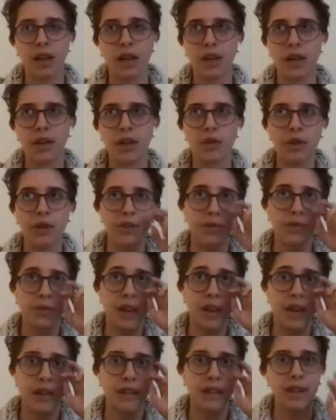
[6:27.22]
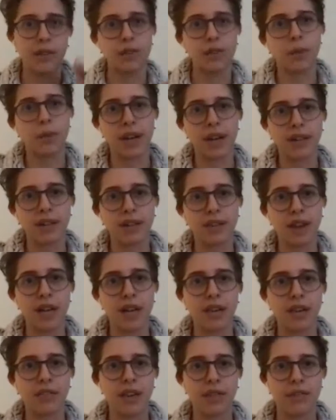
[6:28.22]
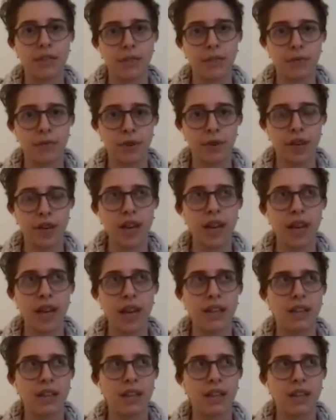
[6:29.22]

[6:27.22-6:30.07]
you can do that like twice, kind of like for free.